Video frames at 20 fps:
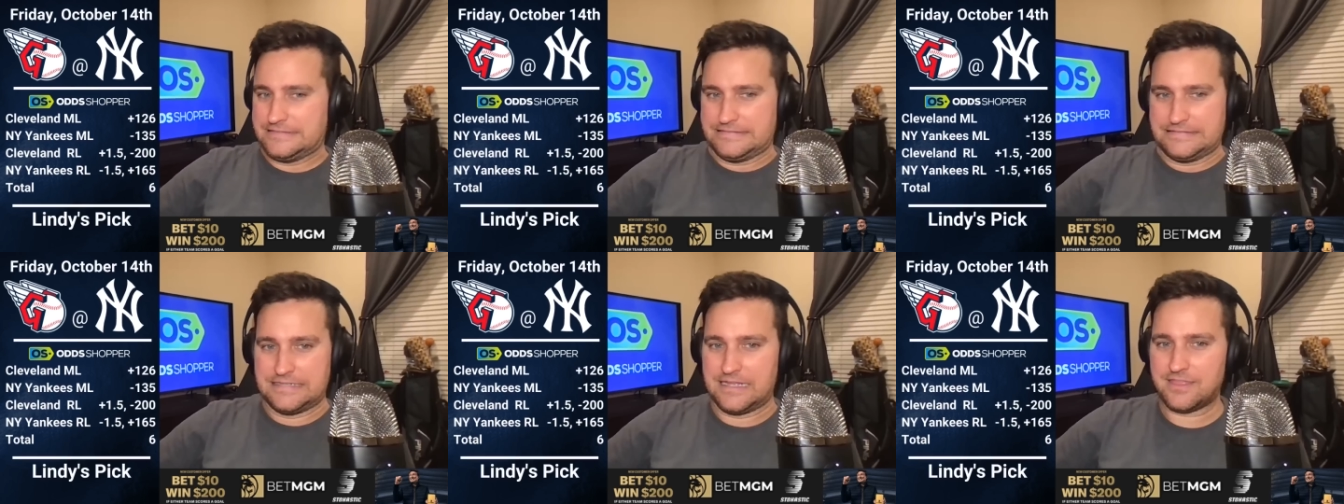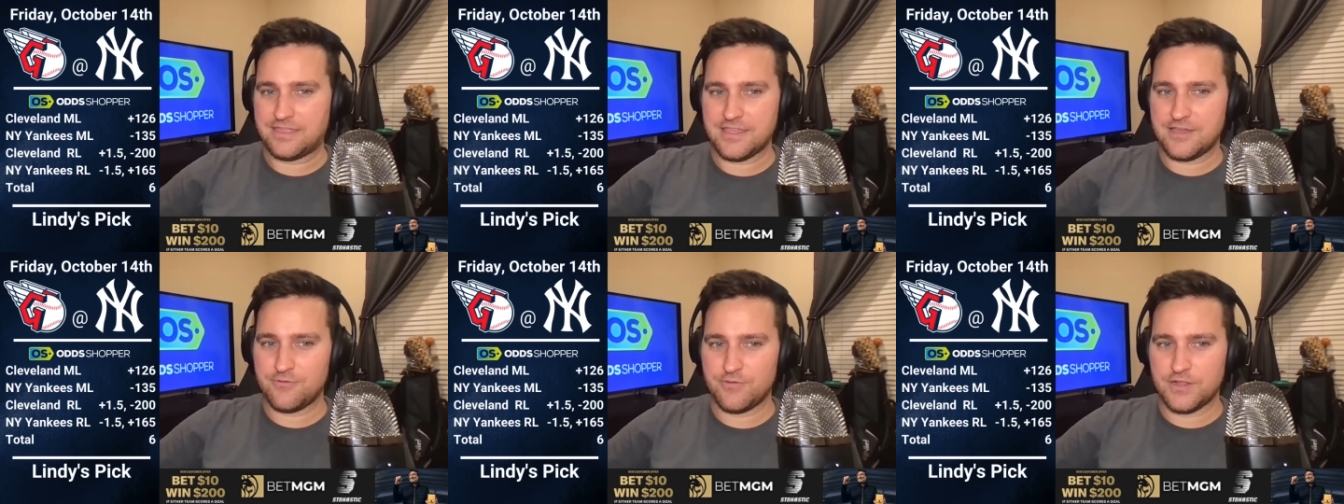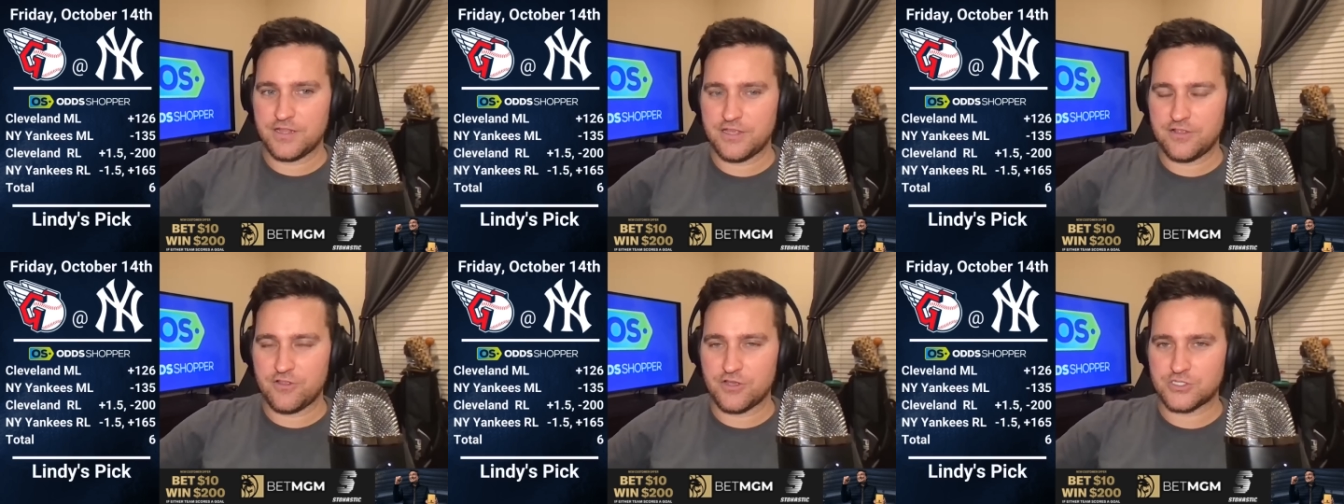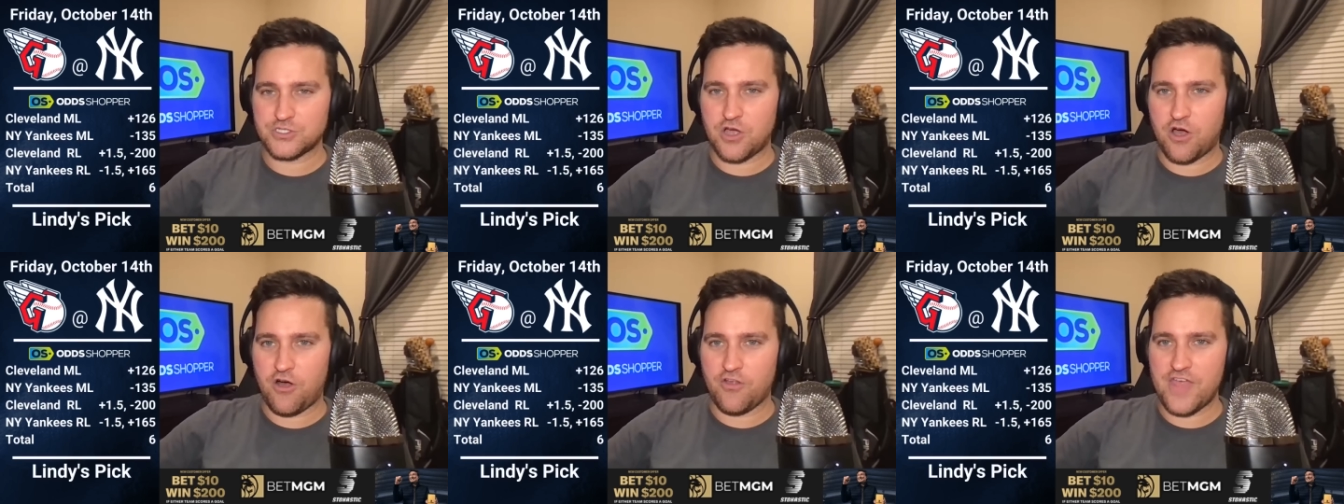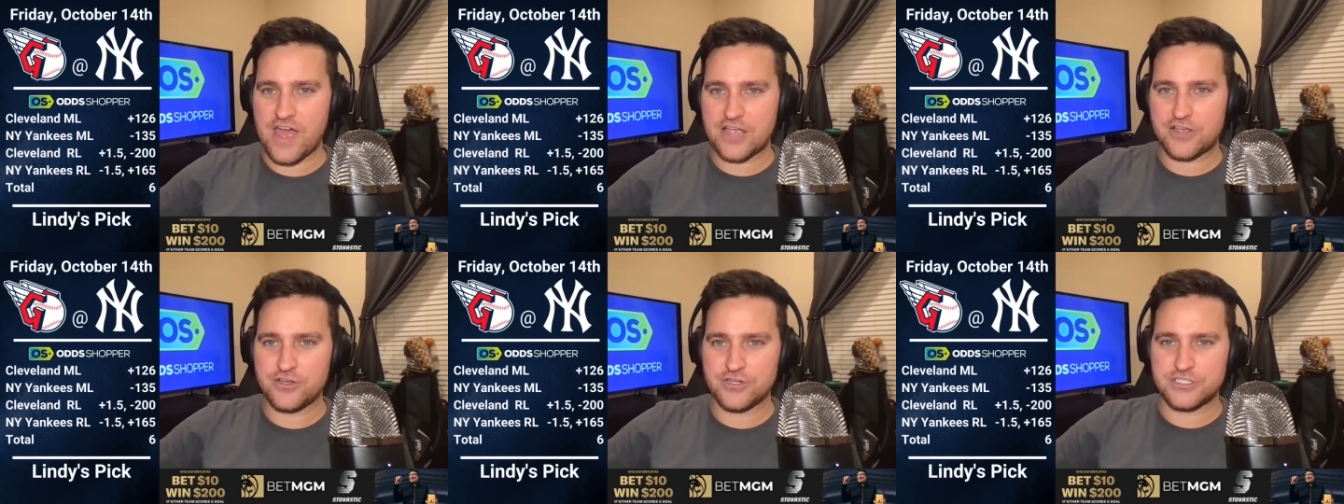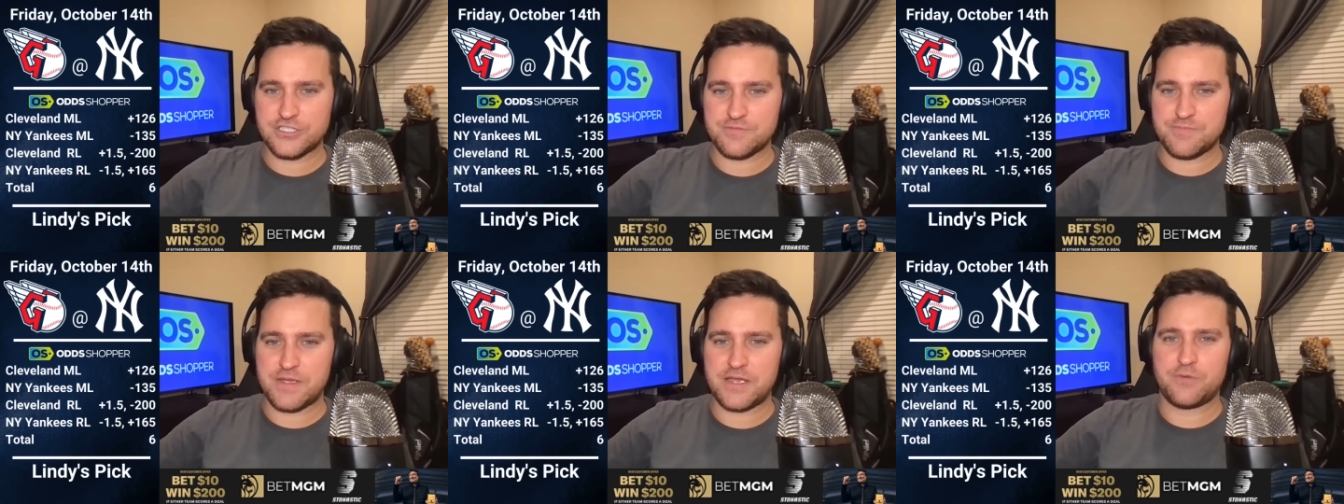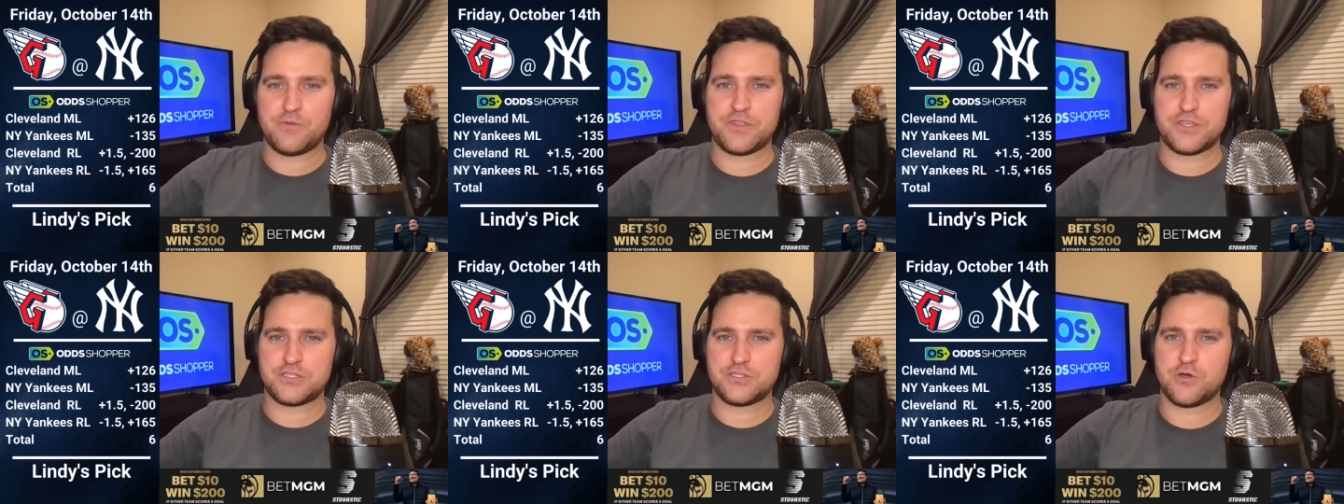nothing really looks all that good to me.
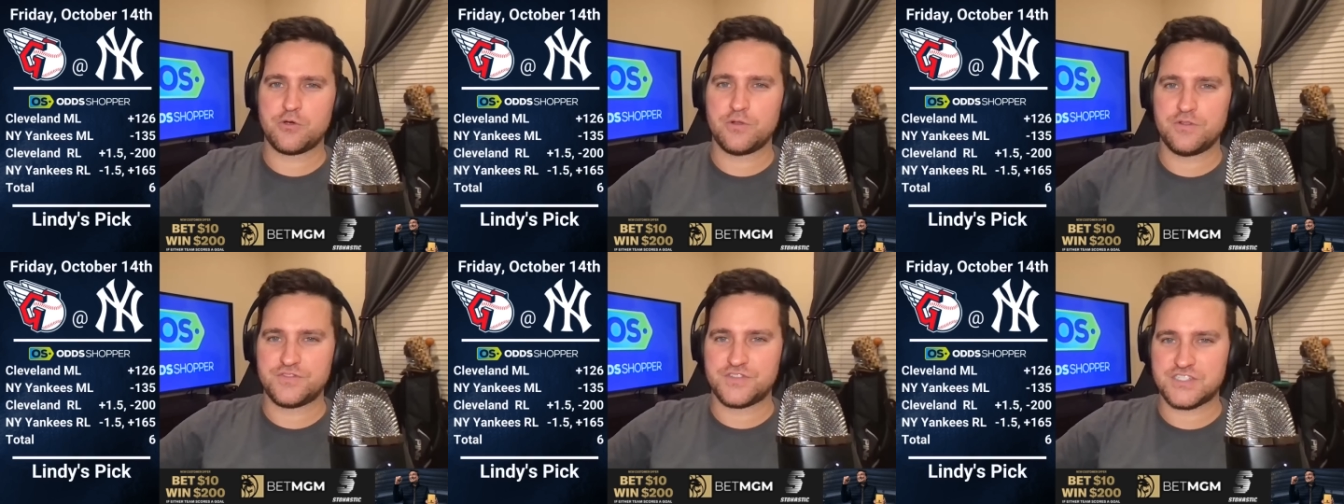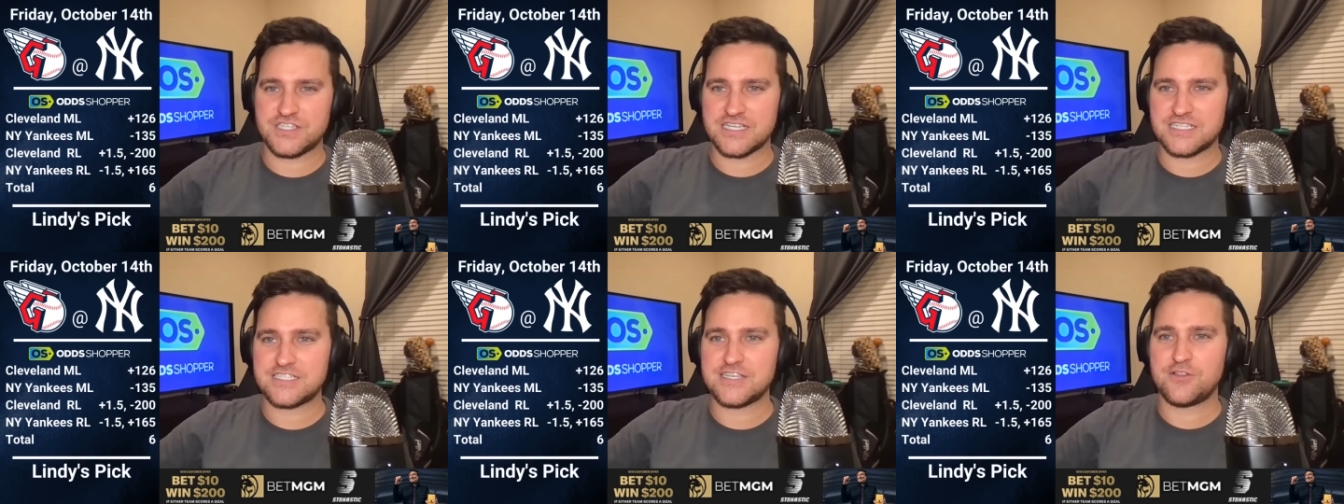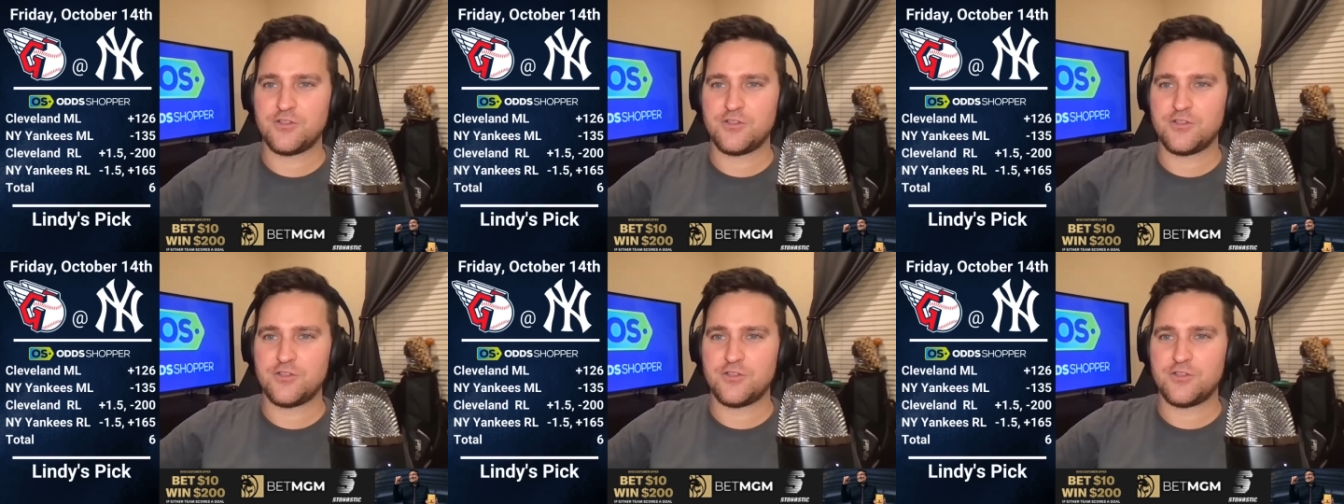And with a total of six,